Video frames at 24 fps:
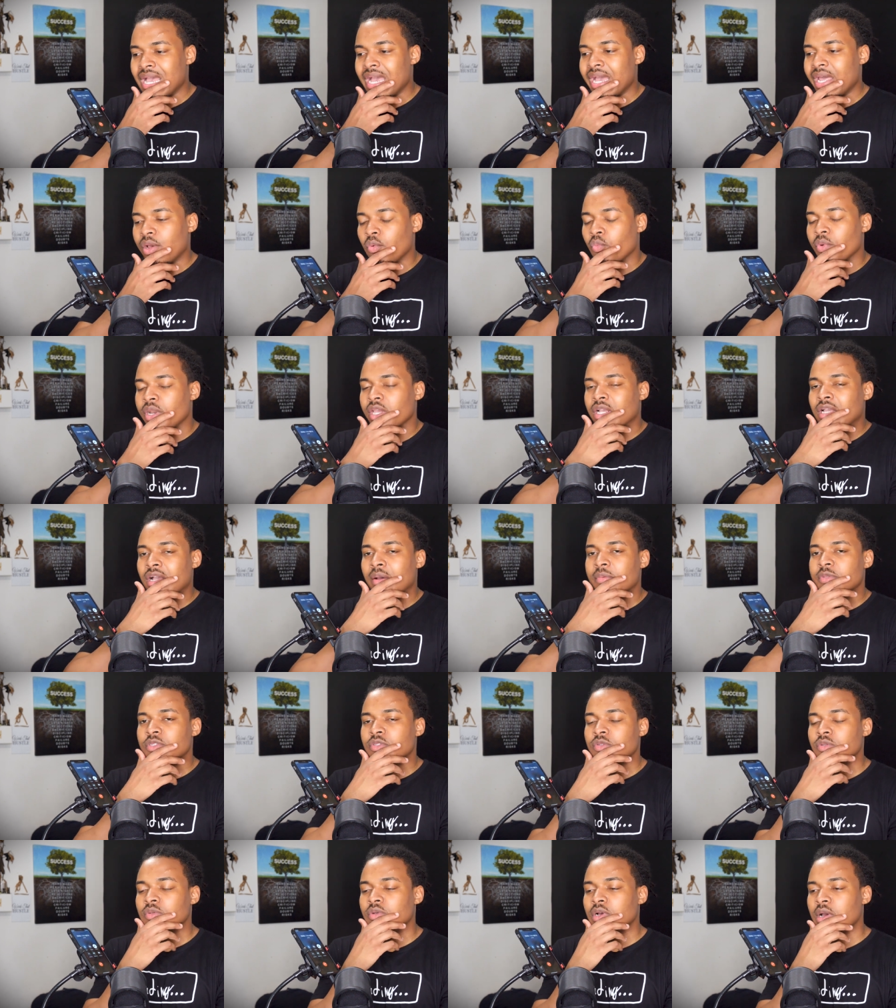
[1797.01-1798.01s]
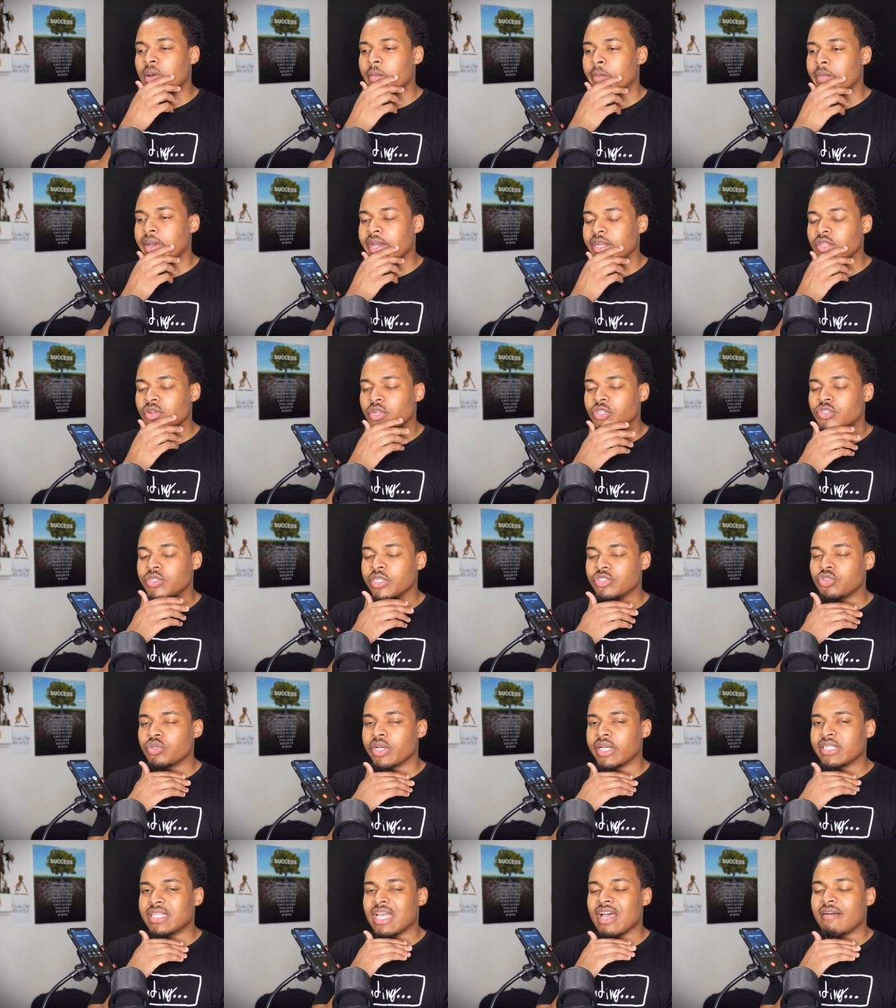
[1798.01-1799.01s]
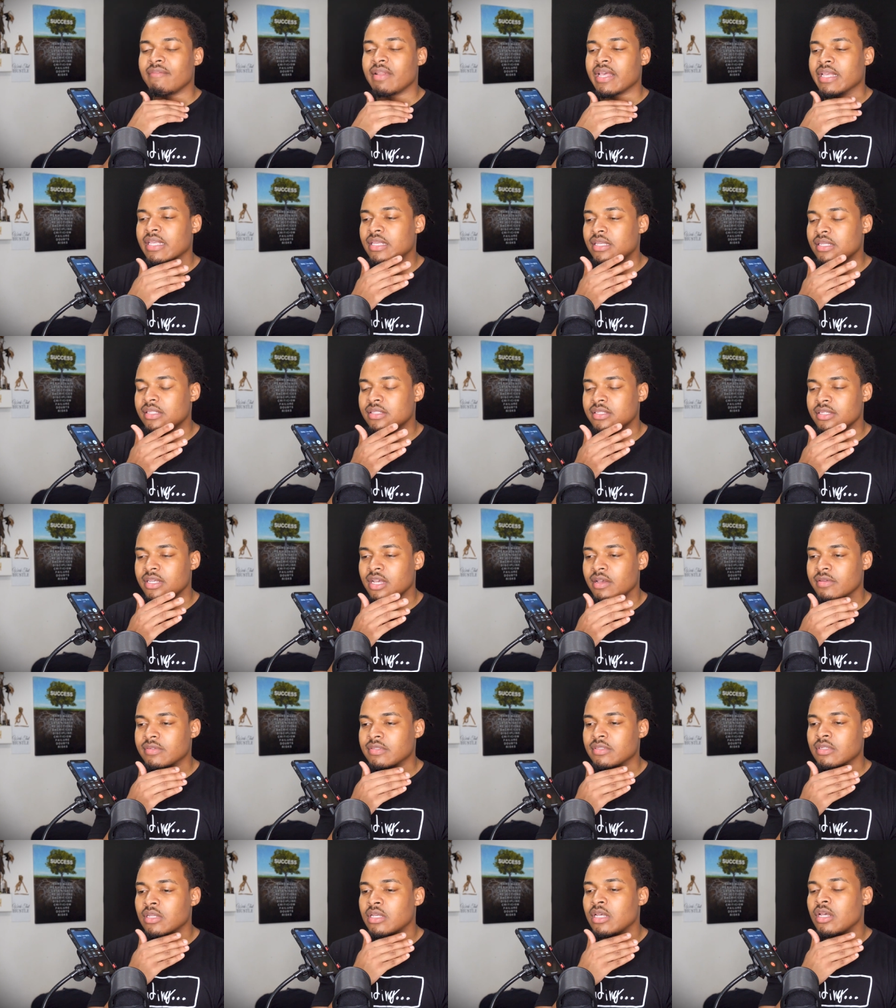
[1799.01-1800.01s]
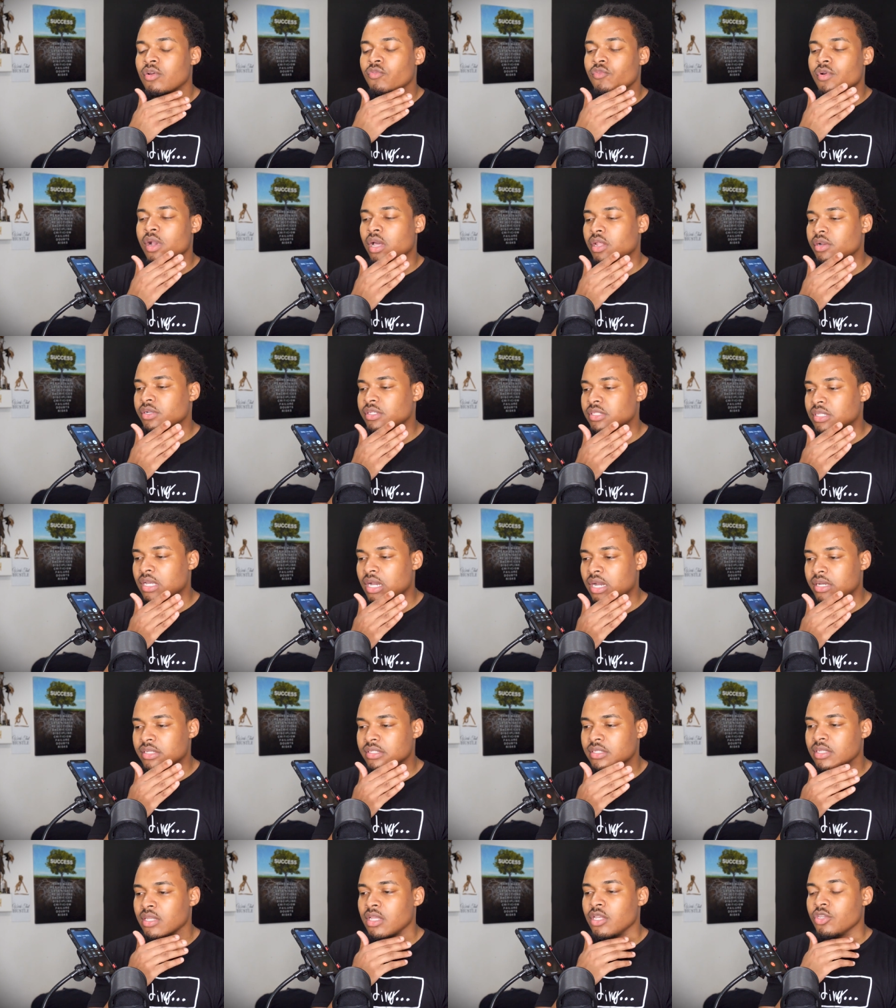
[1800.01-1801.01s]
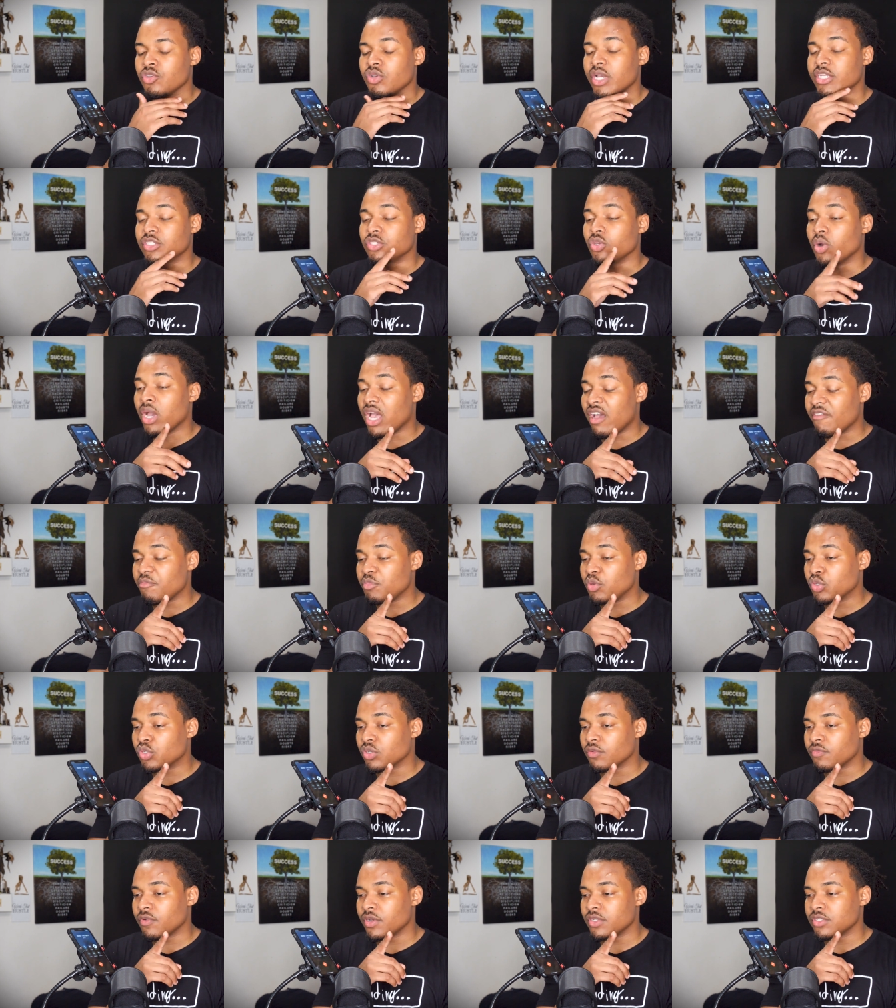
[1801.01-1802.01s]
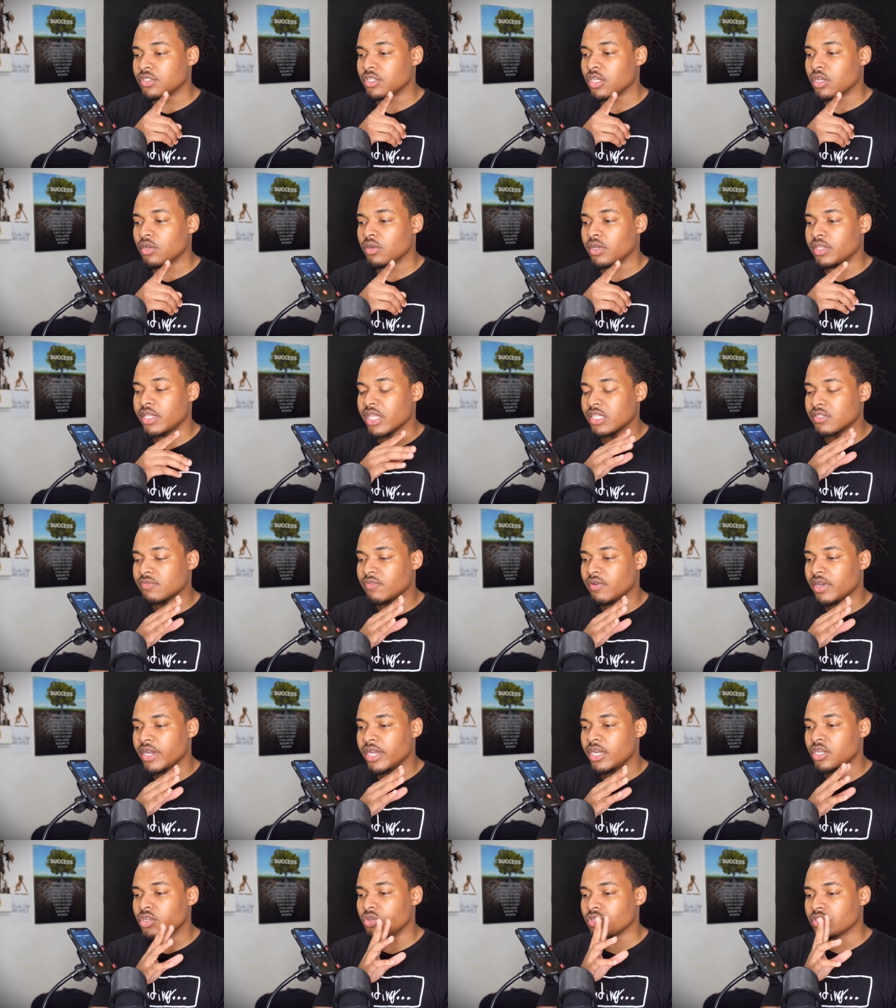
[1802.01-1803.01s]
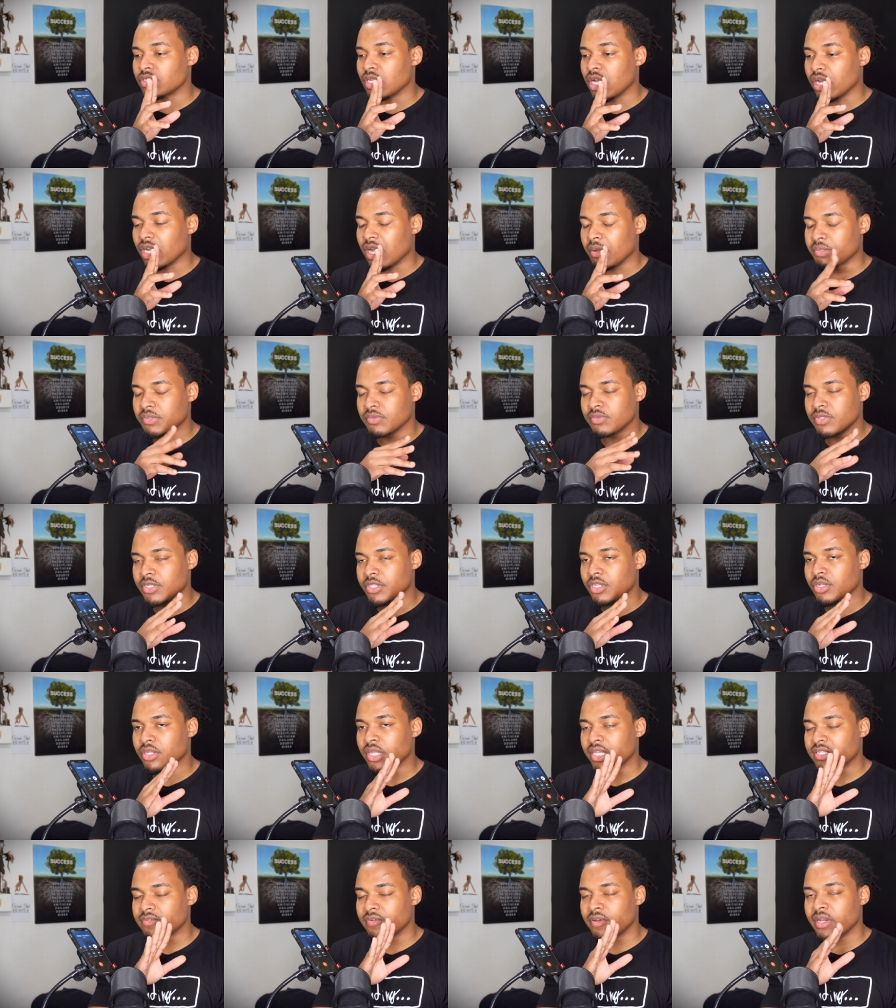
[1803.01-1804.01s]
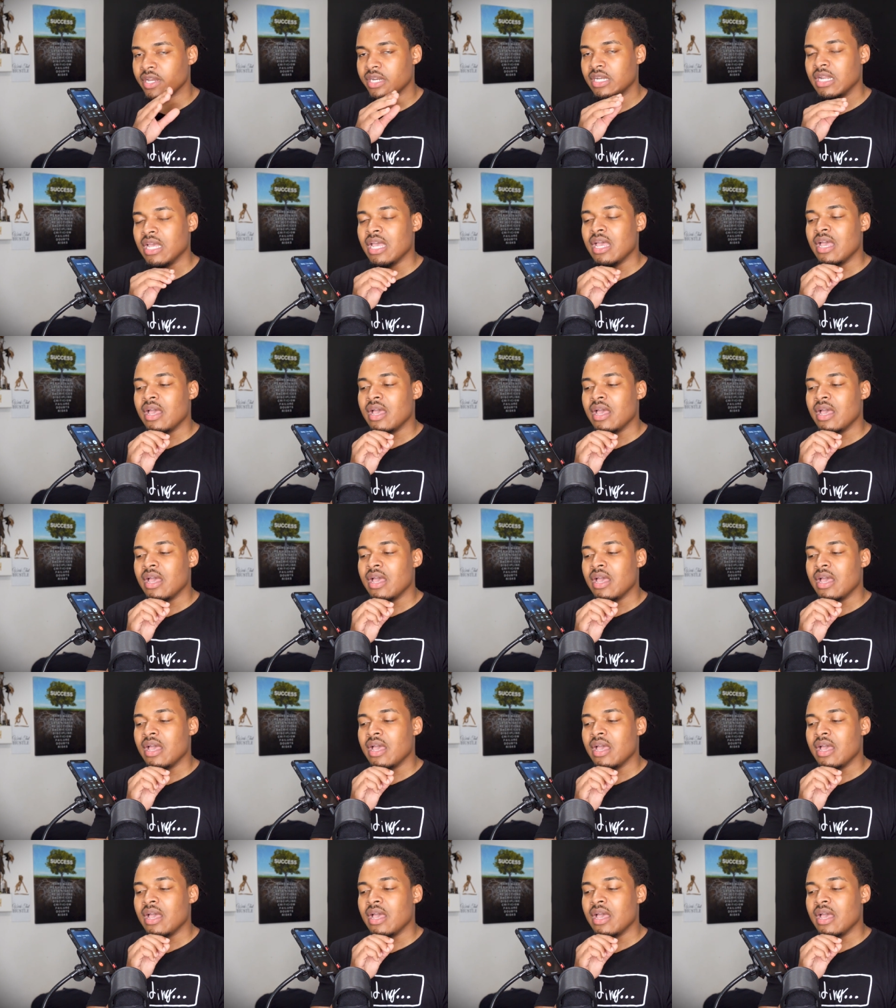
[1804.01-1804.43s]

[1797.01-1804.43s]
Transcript: And when okay. it comes to um, I noticed that you guys have like E T Fs, regular stocks. You guys don't have mutual funds though, and that's fine. No stock options either. That's fine.